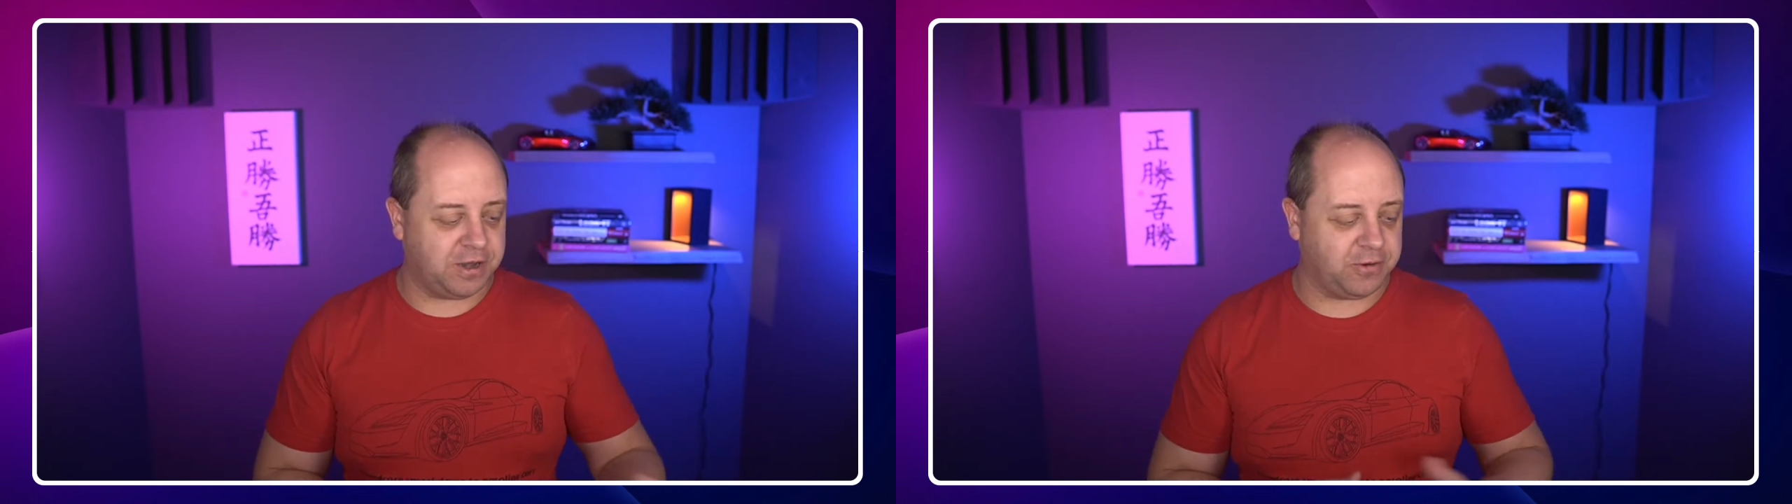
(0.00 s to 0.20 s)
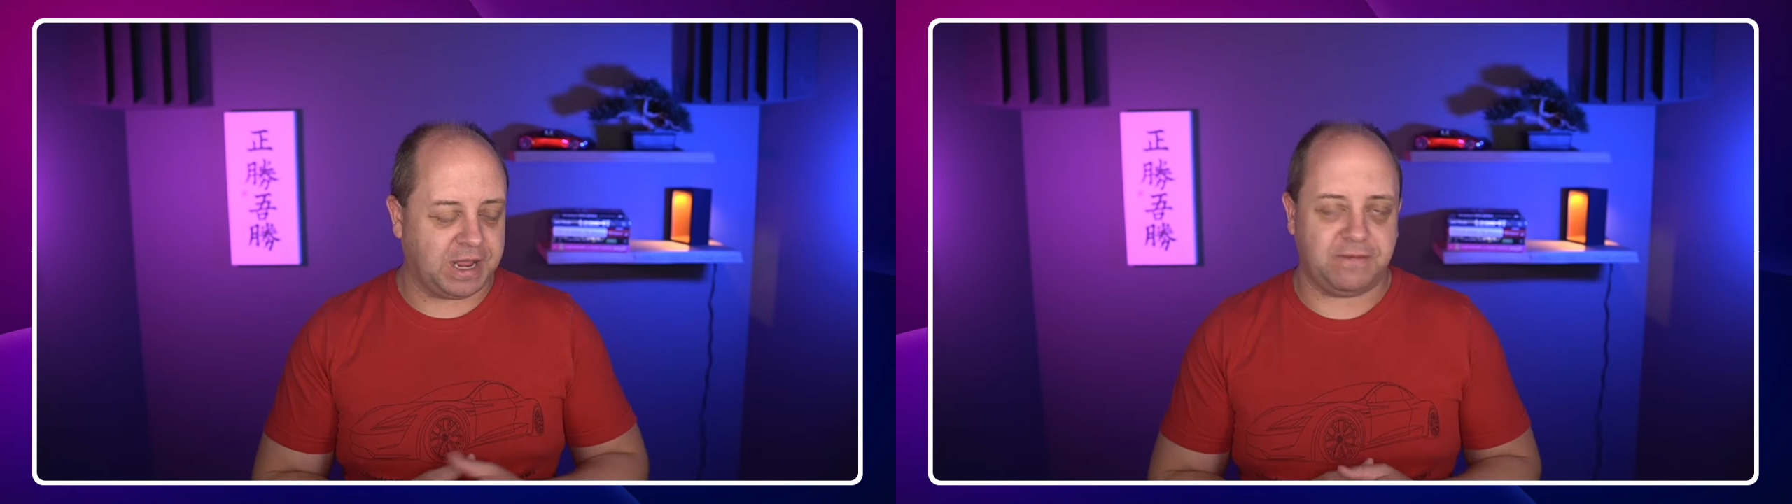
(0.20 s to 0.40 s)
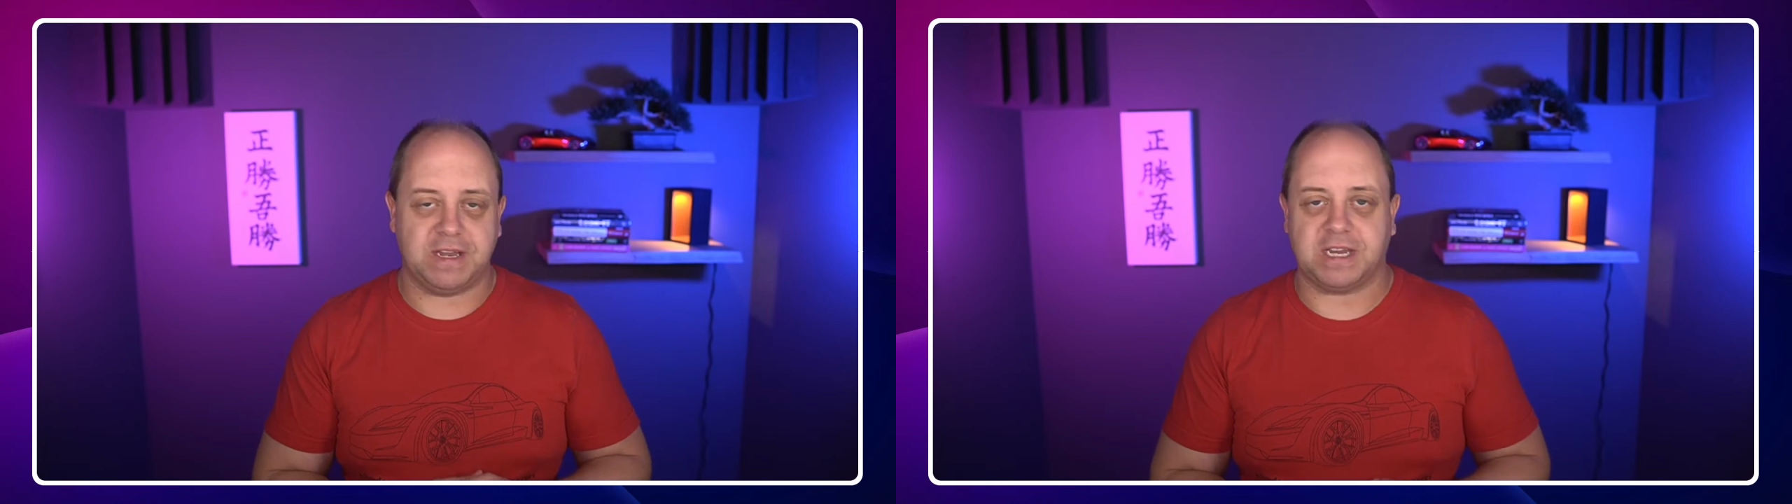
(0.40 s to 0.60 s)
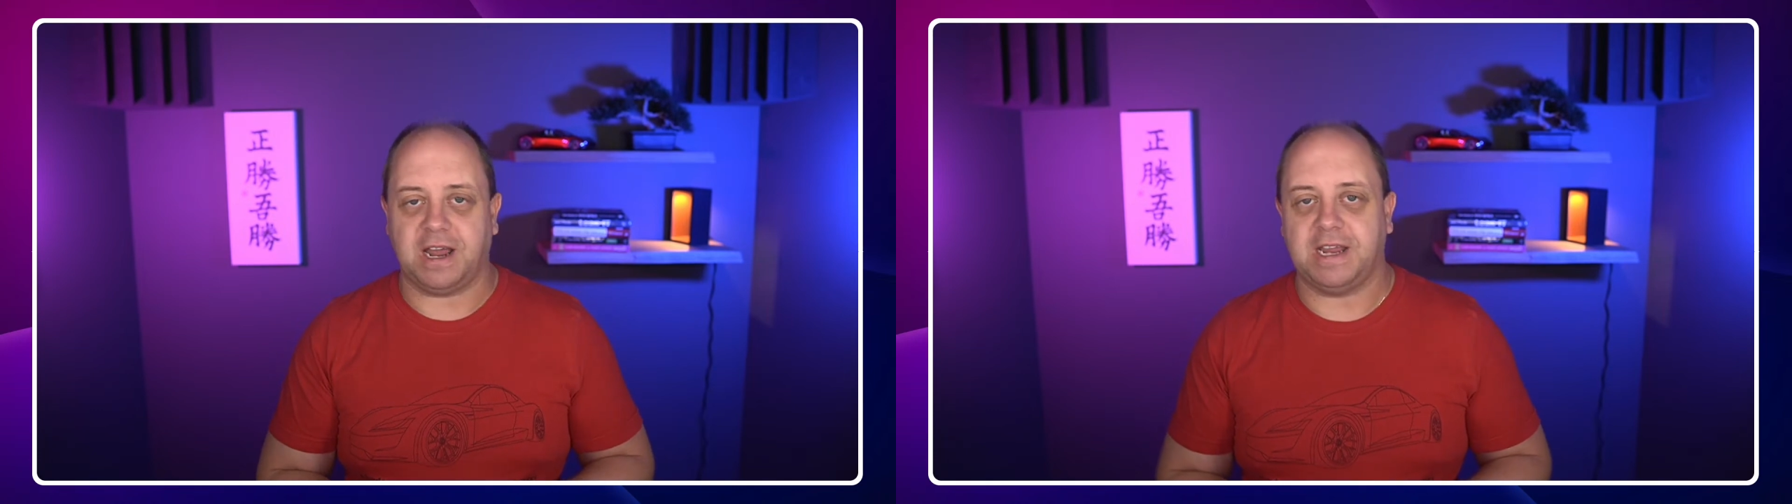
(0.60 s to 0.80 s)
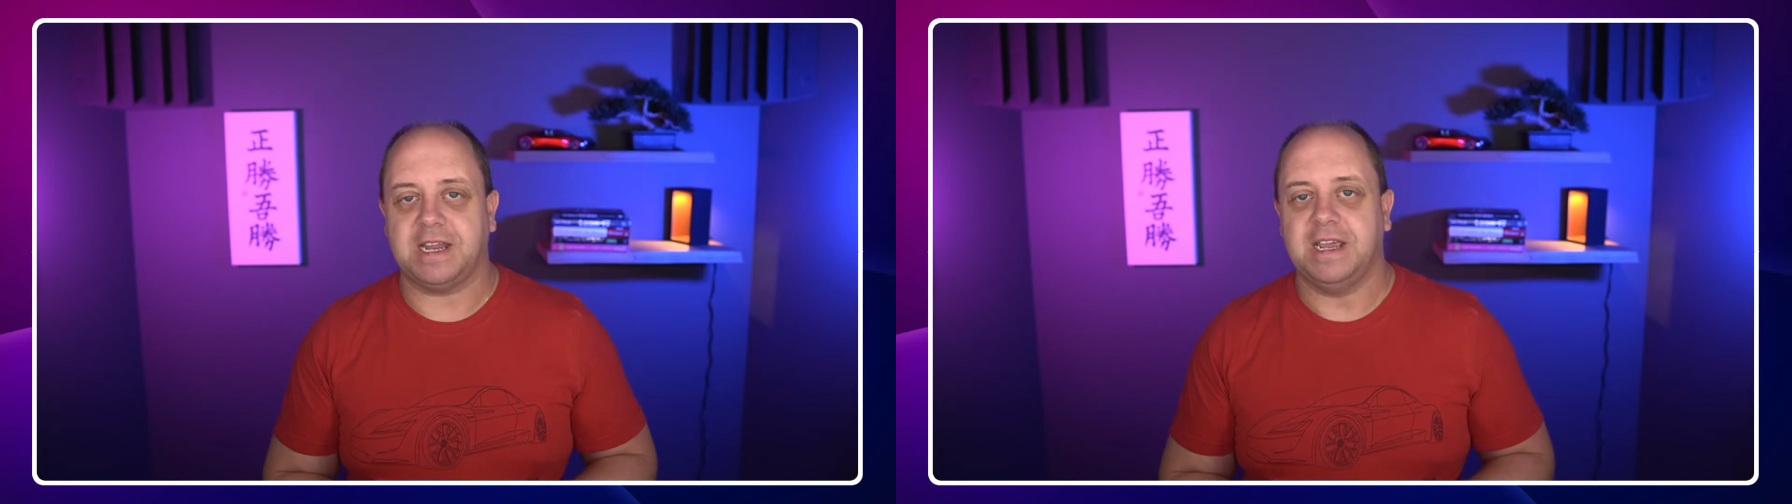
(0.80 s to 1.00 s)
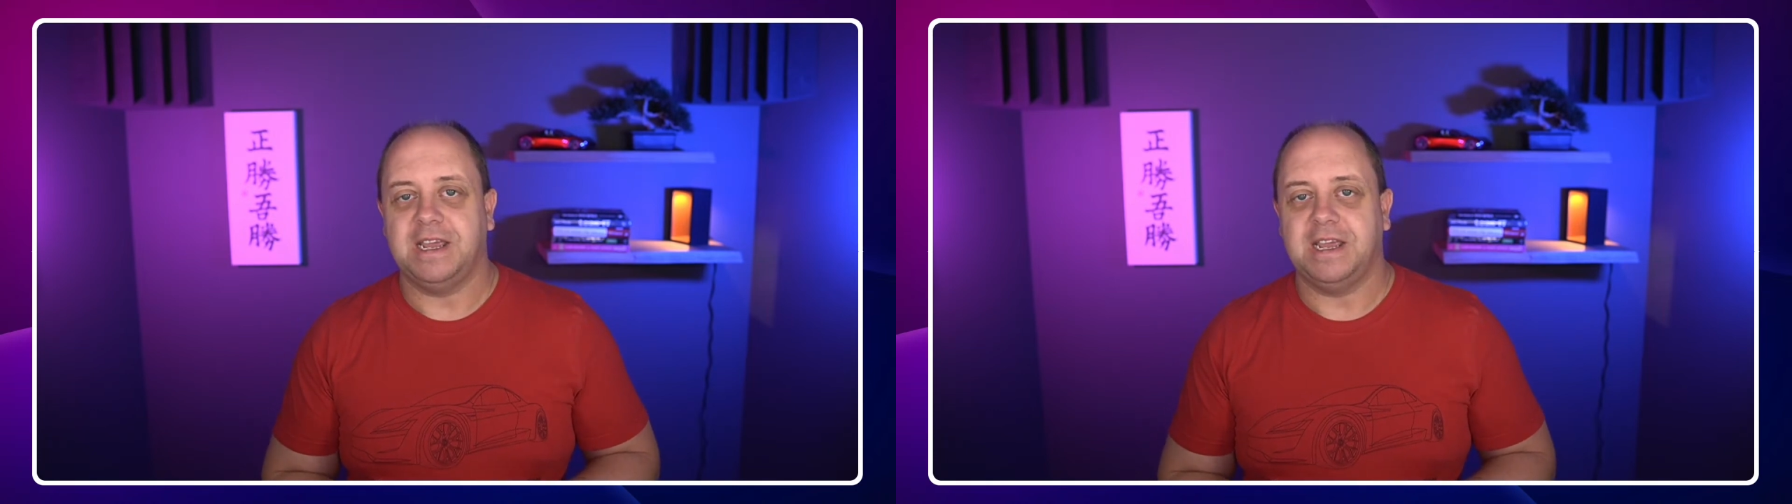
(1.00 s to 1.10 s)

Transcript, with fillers: I don't have the slide